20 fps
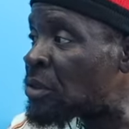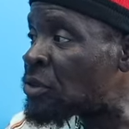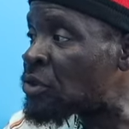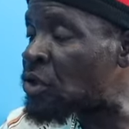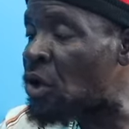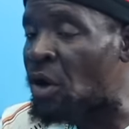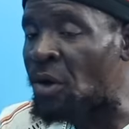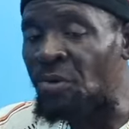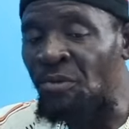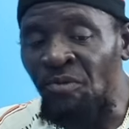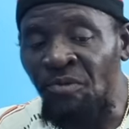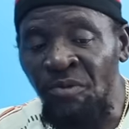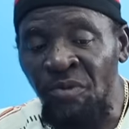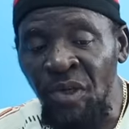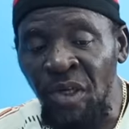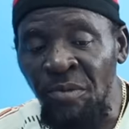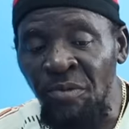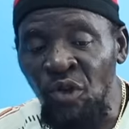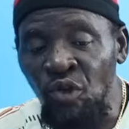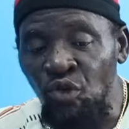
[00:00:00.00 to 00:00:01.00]
So
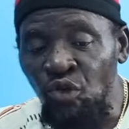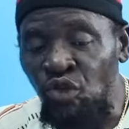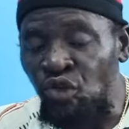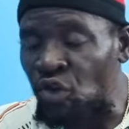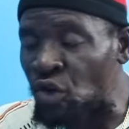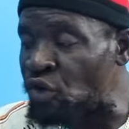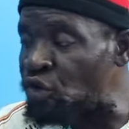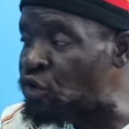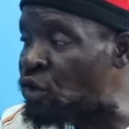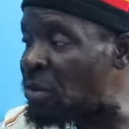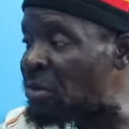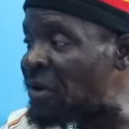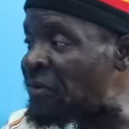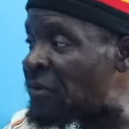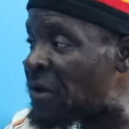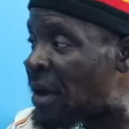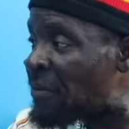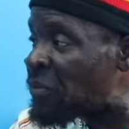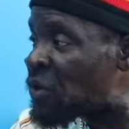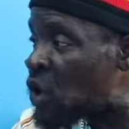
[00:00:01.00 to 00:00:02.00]
him used to know me
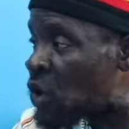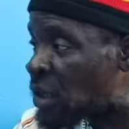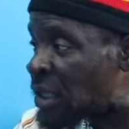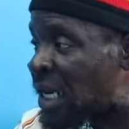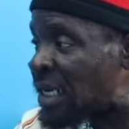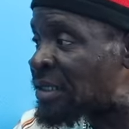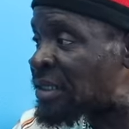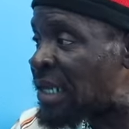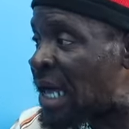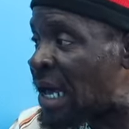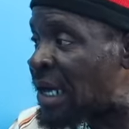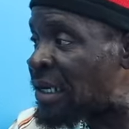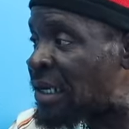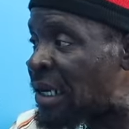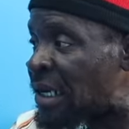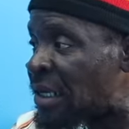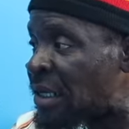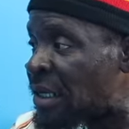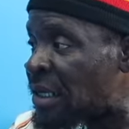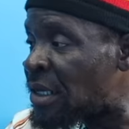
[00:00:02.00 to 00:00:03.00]
from long that side
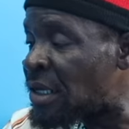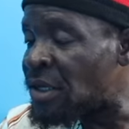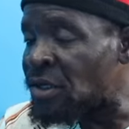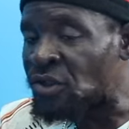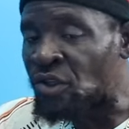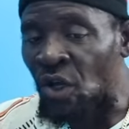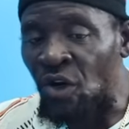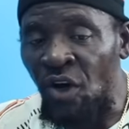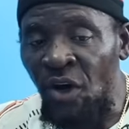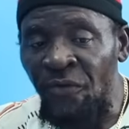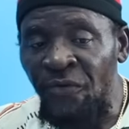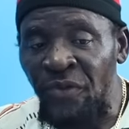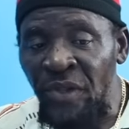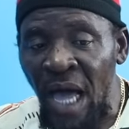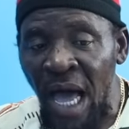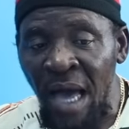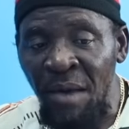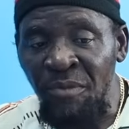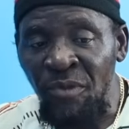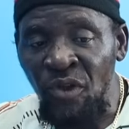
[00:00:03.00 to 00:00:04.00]
there. So enough
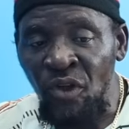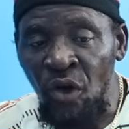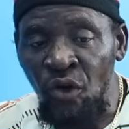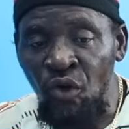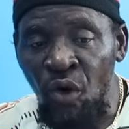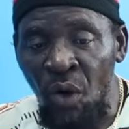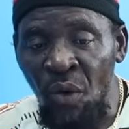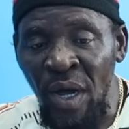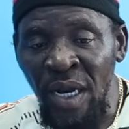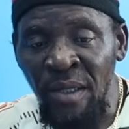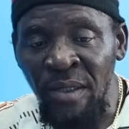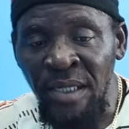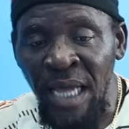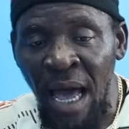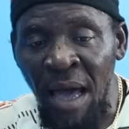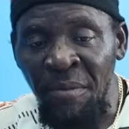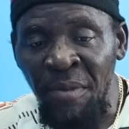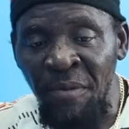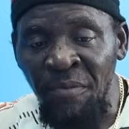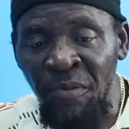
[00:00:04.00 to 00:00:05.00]
time, you know, when
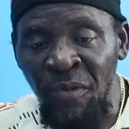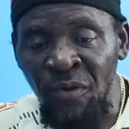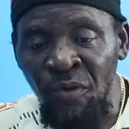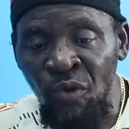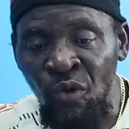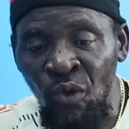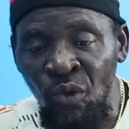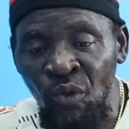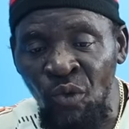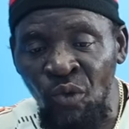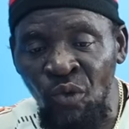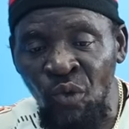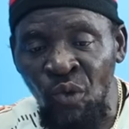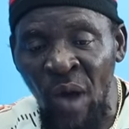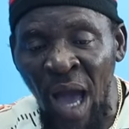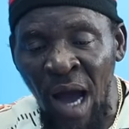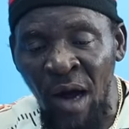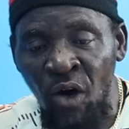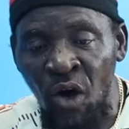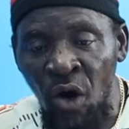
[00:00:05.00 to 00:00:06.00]
time
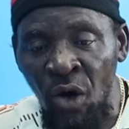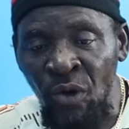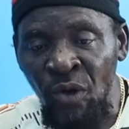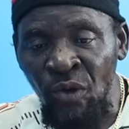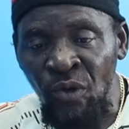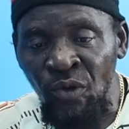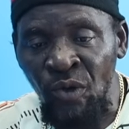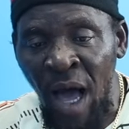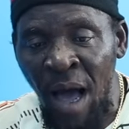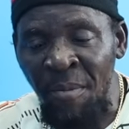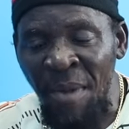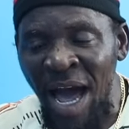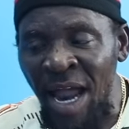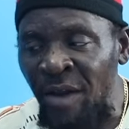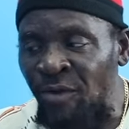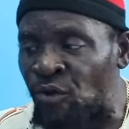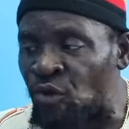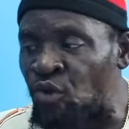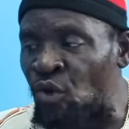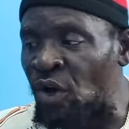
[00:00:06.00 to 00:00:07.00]
we are going, a
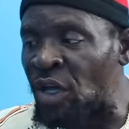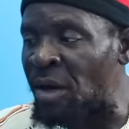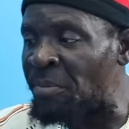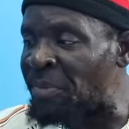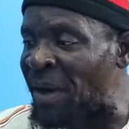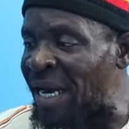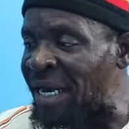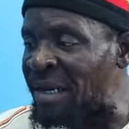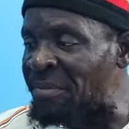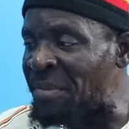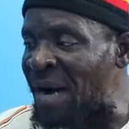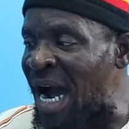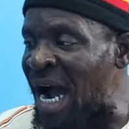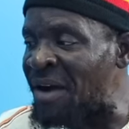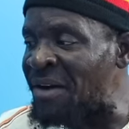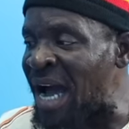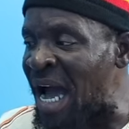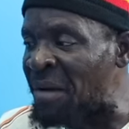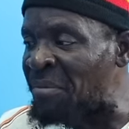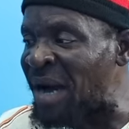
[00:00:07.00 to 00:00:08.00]
man tore you up at the
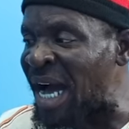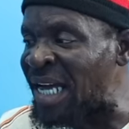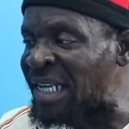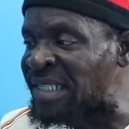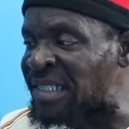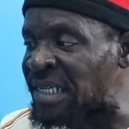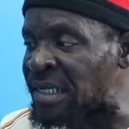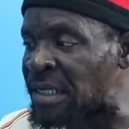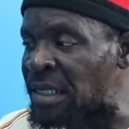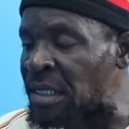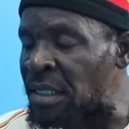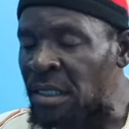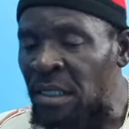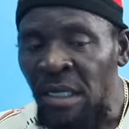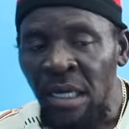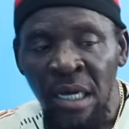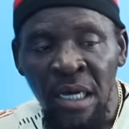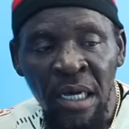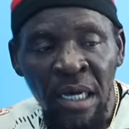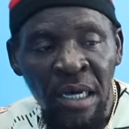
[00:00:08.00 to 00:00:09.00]
bar right by his, Right,
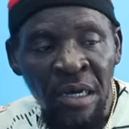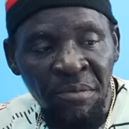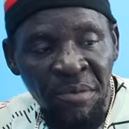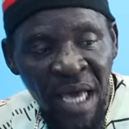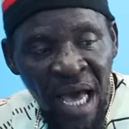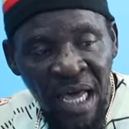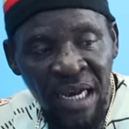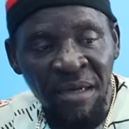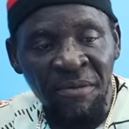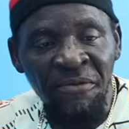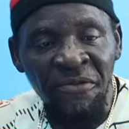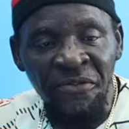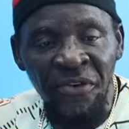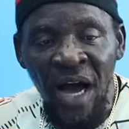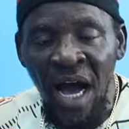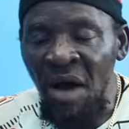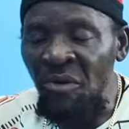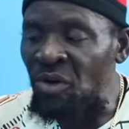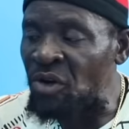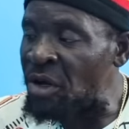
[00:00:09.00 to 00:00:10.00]
right, right. Me and him
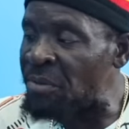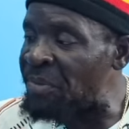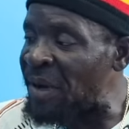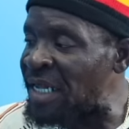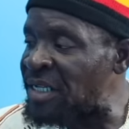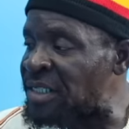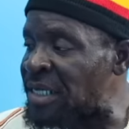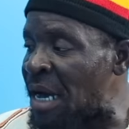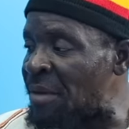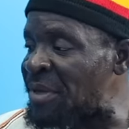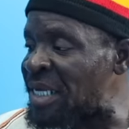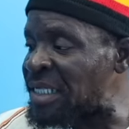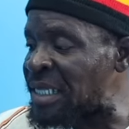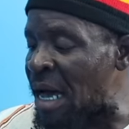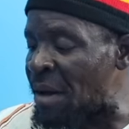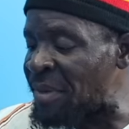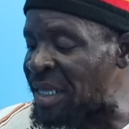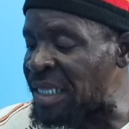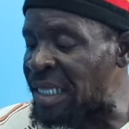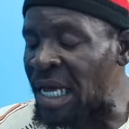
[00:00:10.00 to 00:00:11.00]
forward up at pajamas,
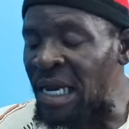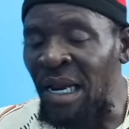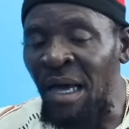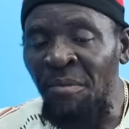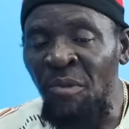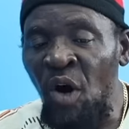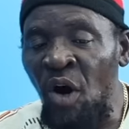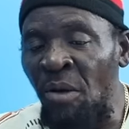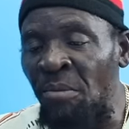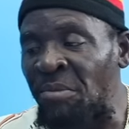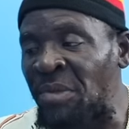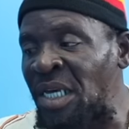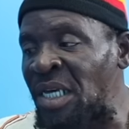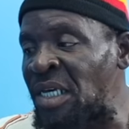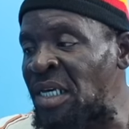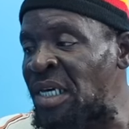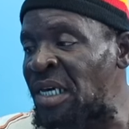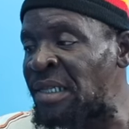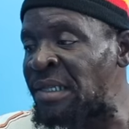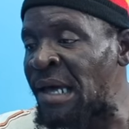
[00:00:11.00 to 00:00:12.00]
and I tell them up me
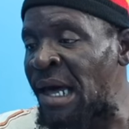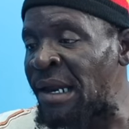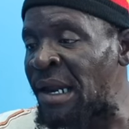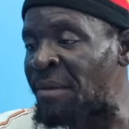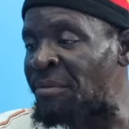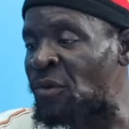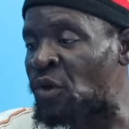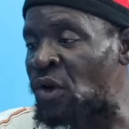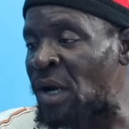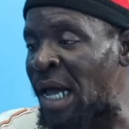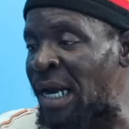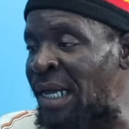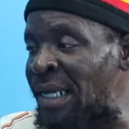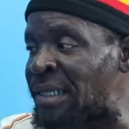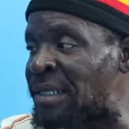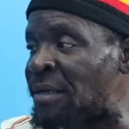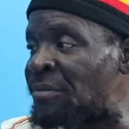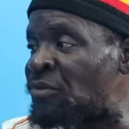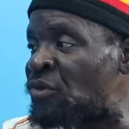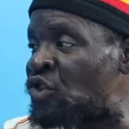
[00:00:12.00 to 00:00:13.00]
gate and them could have
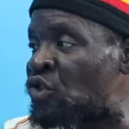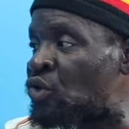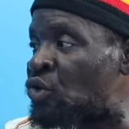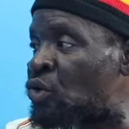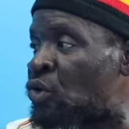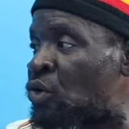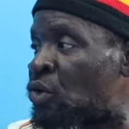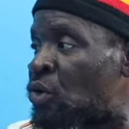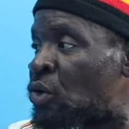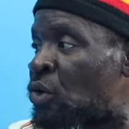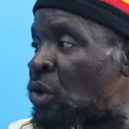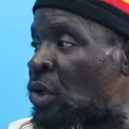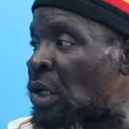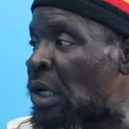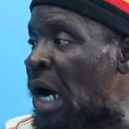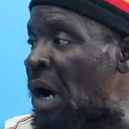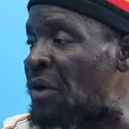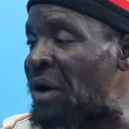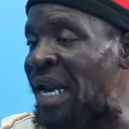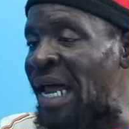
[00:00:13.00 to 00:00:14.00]
let him through.
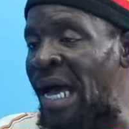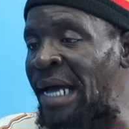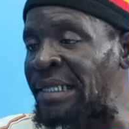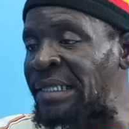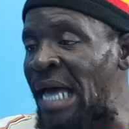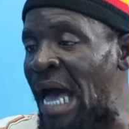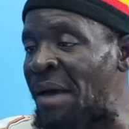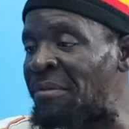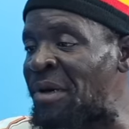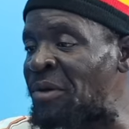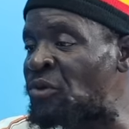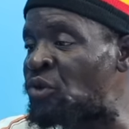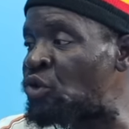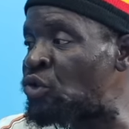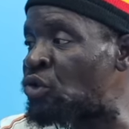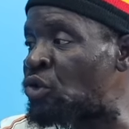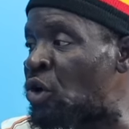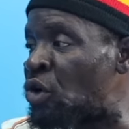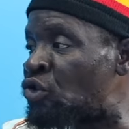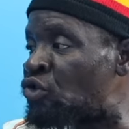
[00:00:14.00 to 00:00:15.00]
Because when I time him
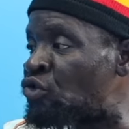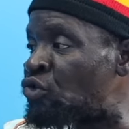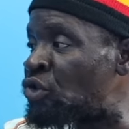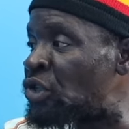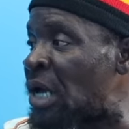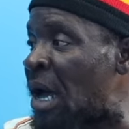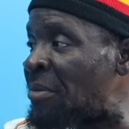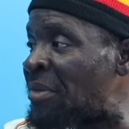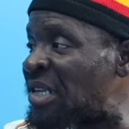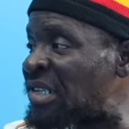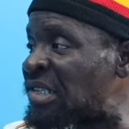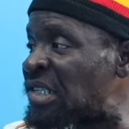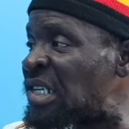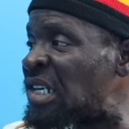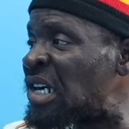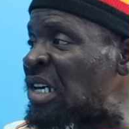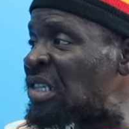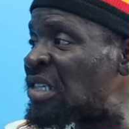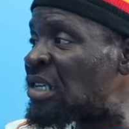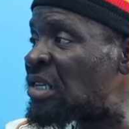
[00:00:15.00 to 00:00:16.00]
couldn't go through pajamas
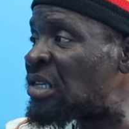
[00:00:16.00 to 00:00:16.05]
gate.